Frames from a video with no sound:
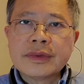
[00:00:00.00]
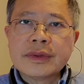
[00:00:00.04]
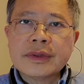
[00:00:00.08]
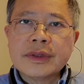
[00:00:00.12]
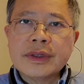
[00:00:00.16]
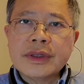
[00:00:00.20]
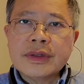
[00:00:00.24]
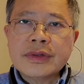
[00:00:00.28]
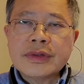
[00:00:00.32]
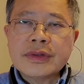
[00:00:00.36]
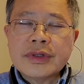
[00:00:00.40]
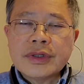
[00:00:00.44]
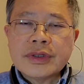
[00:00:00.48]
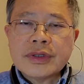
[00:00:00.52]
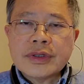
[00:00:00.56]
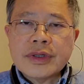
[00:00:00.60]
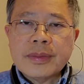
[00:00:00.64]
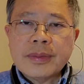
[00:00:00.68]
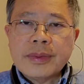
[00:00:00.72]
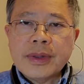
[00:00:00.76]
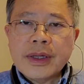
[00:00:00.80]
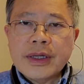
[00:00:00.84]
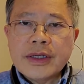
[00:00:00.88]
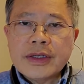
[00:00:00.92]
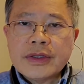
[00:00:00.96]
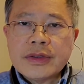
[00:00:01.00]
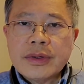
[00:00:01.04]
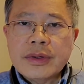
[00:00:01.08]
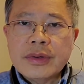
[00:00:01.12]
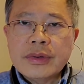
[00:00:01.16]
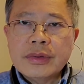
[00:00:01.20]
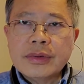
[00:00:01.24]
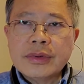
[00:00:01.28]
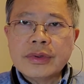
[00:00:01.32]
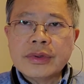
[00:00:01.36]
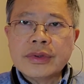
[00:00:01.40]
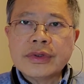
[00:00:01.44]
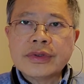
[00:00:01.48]
is just a
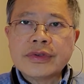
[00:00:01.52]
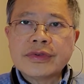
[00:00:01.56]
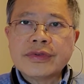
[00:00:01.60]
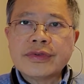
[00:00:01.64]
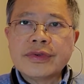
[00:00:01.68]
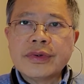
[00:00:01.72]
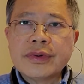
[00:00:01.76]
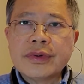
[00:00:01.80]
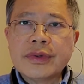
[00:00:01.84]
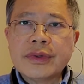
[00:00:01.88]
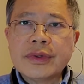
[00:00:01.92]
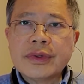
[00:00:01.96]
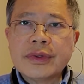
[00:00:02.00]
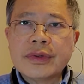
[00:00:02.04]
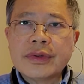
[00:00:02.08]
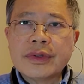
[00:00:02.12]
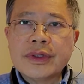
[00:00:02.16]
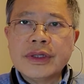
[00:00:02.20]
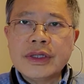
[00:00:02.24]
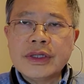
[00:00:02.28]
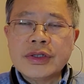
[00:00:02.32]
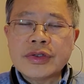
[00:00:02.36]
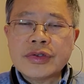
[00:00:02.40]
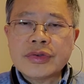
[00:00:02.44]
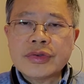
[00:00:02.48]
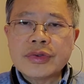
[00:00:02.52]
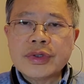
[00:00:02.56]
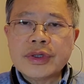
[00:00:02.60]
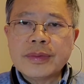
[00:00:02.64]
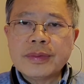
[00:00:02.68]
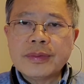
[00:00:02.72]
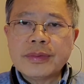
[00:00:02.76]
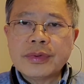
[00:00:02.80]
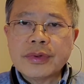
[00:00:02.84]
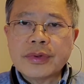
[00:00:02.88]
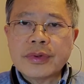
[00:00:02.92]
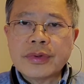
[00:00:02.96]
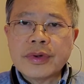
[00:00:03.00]
placeholder for the extreme
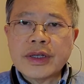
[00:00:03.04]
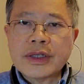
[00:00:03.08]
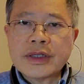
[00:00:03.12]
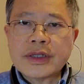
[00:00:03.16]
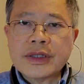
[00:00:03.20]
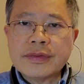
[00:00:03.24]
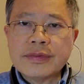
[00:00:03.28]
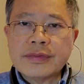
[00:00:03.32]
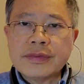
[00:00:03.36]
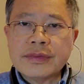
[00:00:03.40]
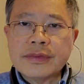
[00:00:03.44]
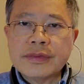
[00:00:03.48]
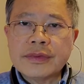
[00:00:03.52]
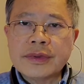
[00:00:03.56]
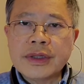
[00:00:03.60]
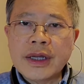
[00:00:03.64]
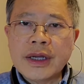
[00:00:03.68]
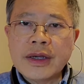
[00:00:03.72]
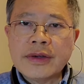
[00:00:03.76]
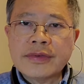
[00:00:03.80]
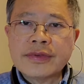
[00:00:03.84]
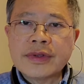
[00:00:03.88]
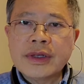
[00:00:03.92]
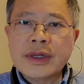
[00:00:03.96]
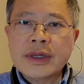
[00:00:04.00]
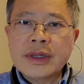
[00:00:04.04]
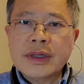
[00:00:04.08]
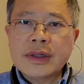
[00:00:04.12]
progressive left